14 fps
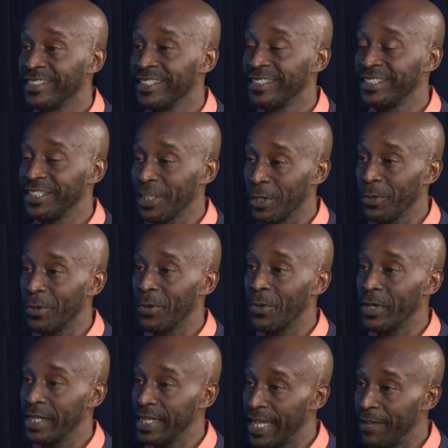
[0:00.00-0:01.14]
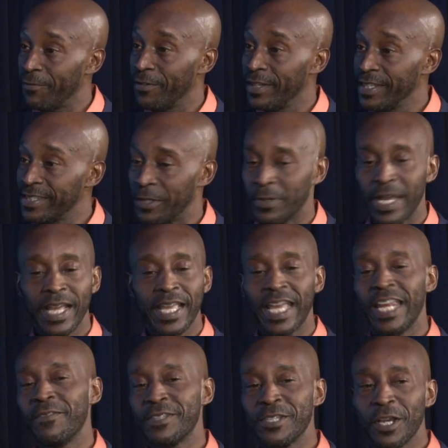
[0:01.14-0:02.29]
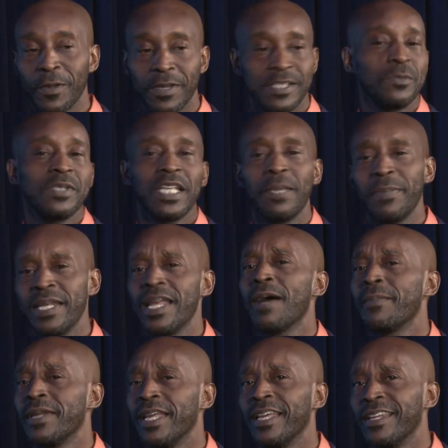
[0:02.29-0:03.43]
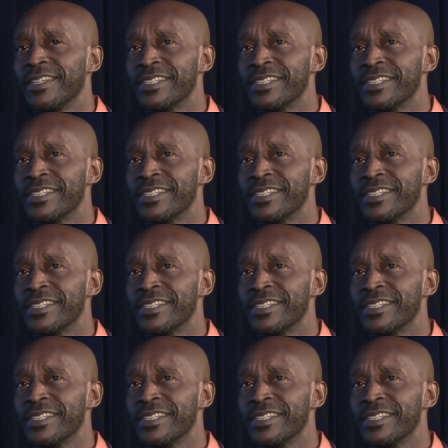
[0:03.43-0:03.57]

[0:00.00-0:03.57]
show on Netflix. So nice. I can't even talk because it was Emmy nominated.